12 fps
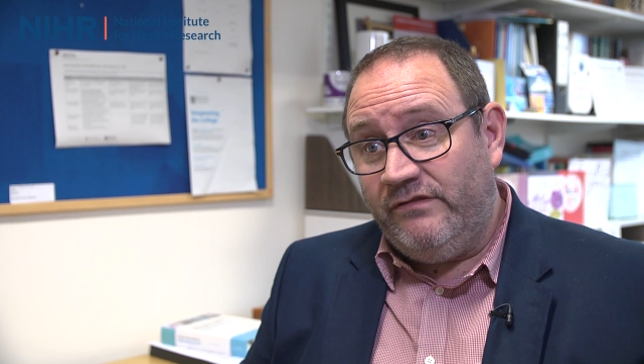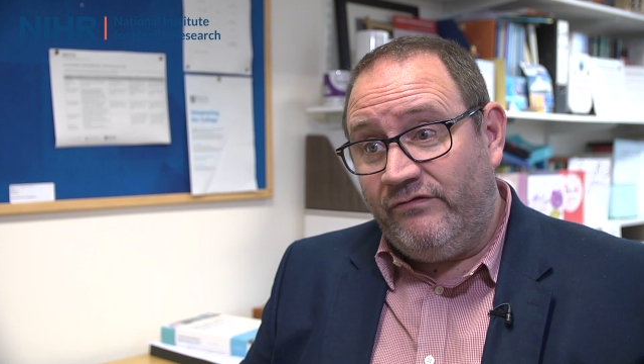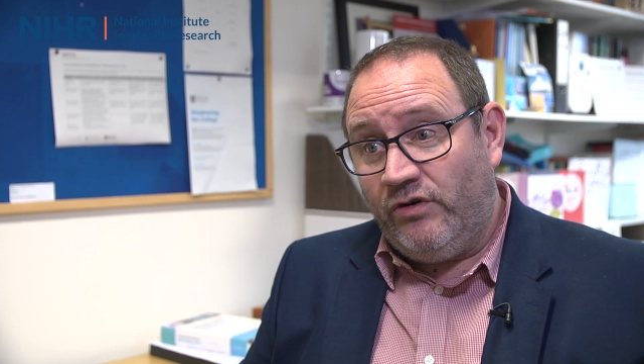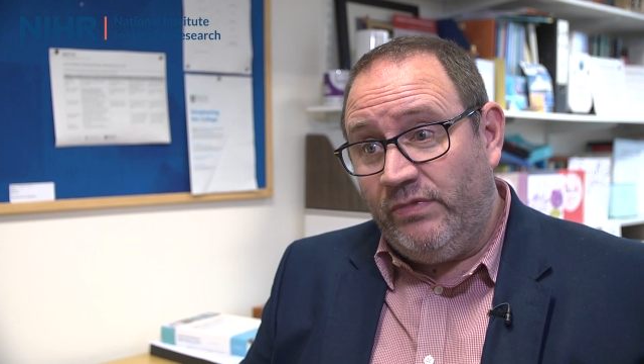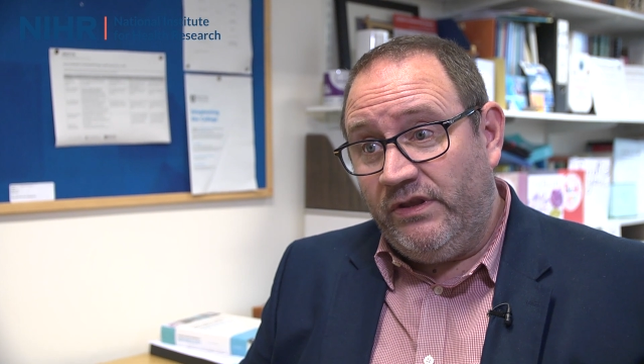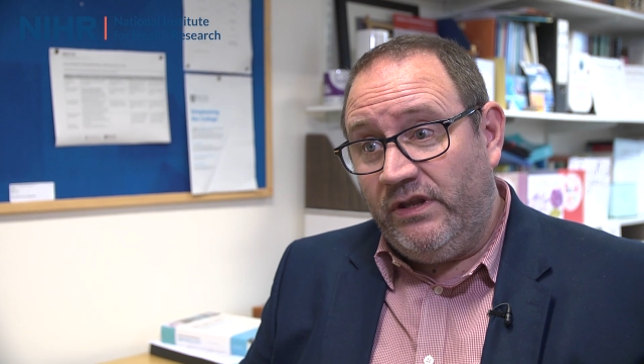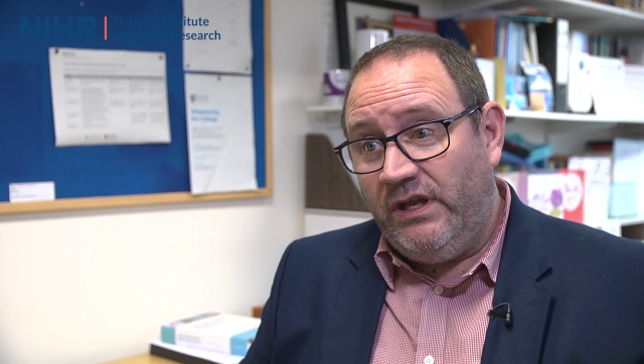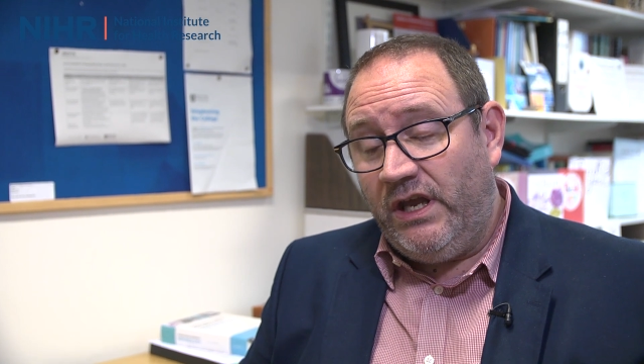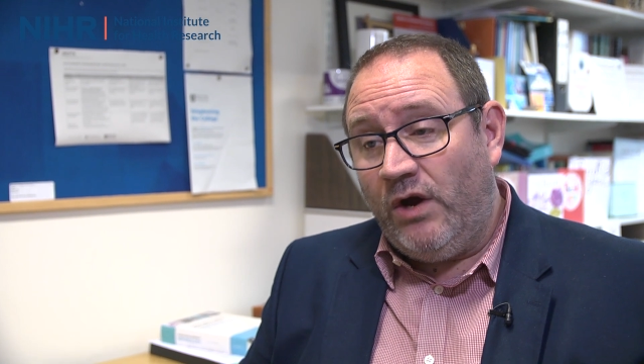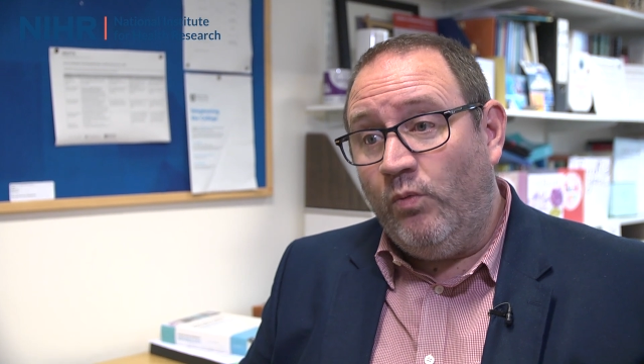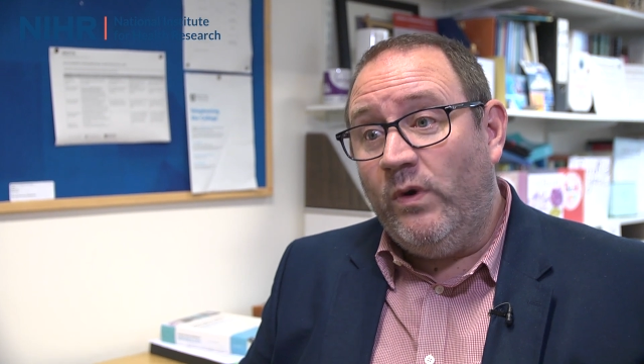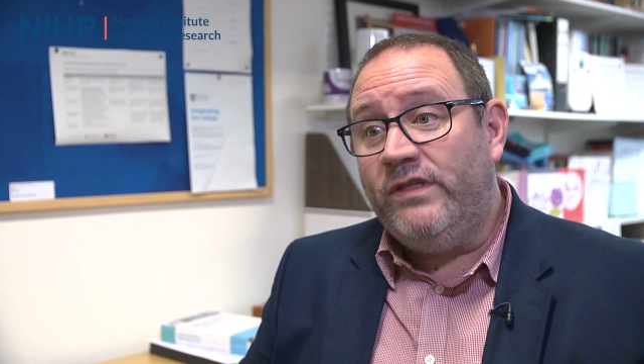
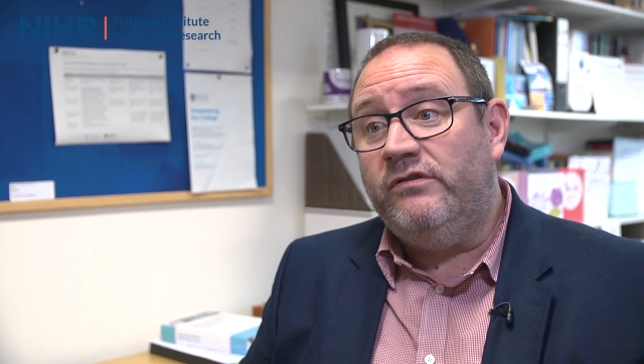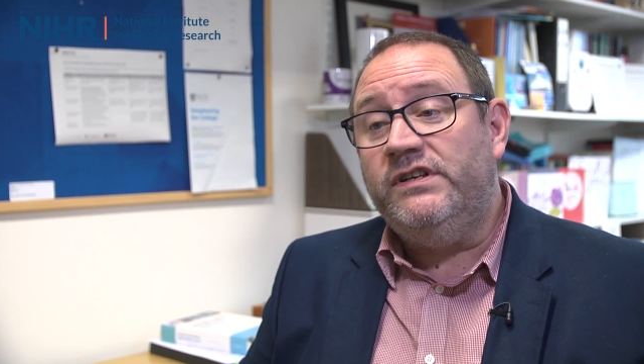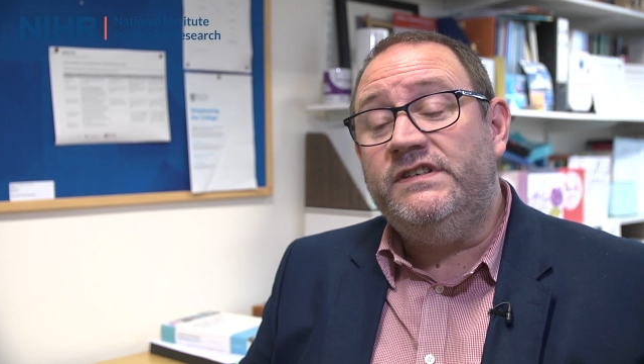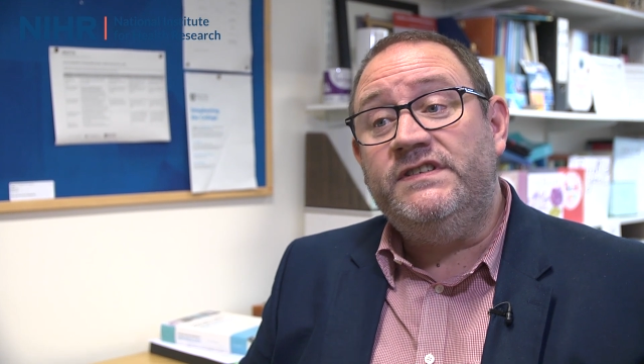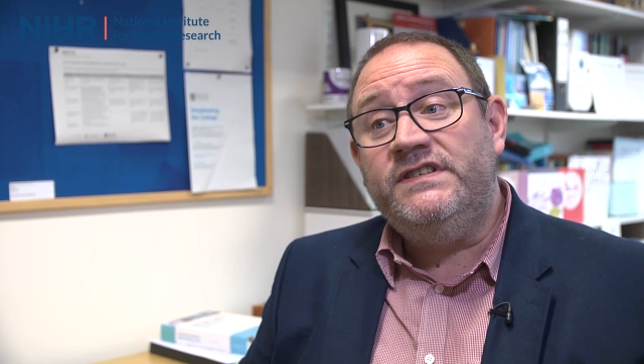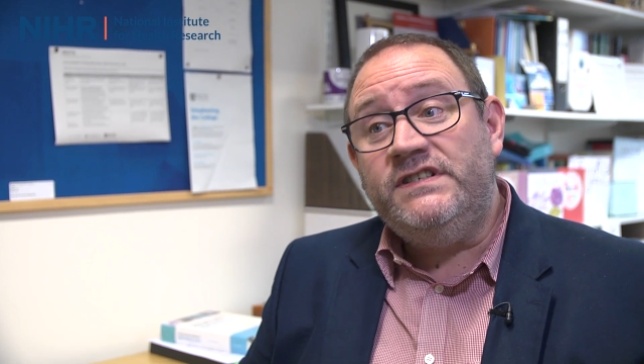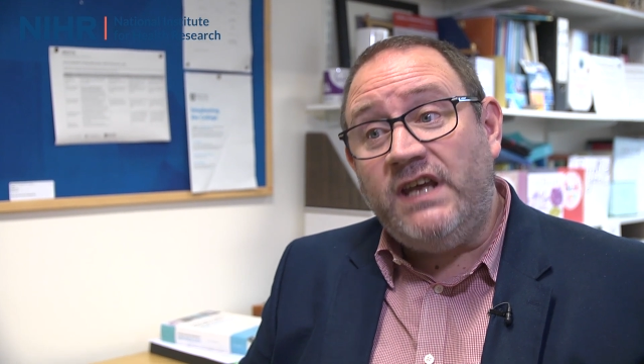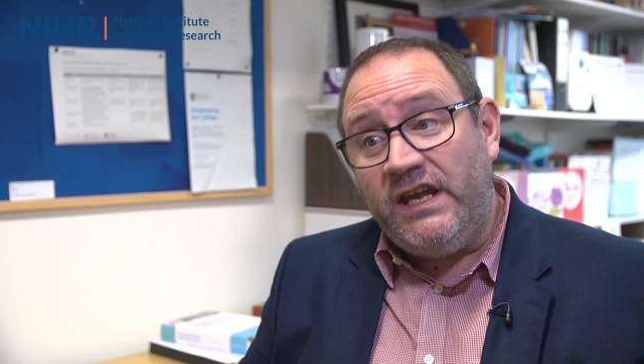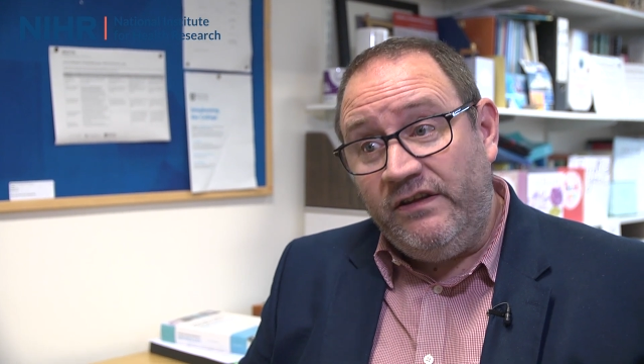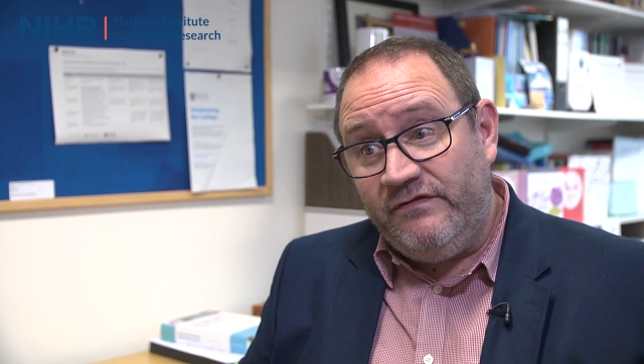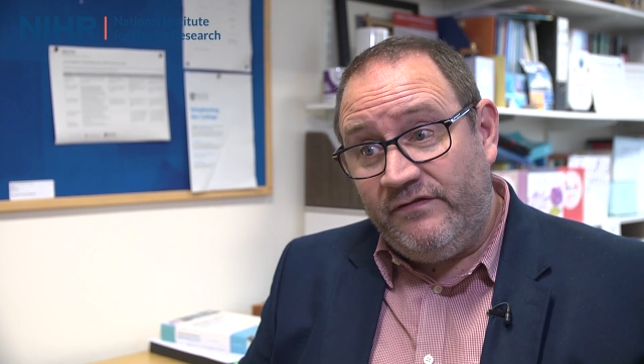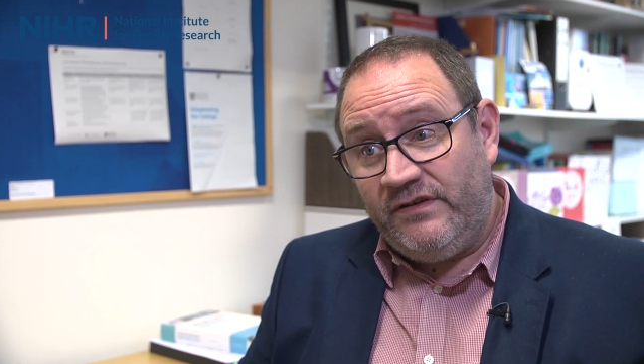nephropathy and whether it is
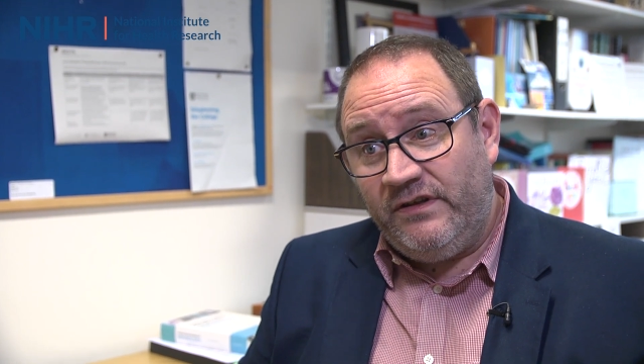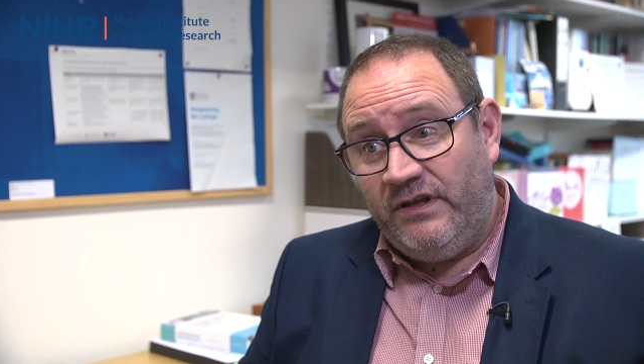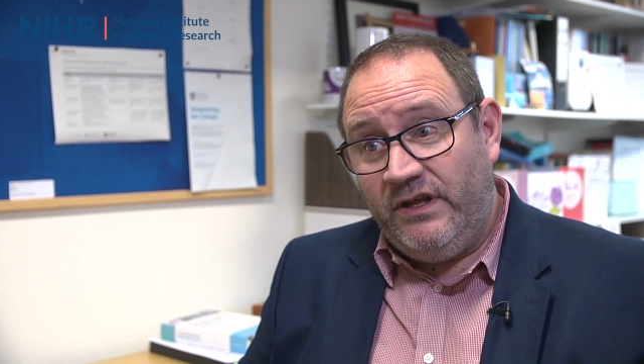safe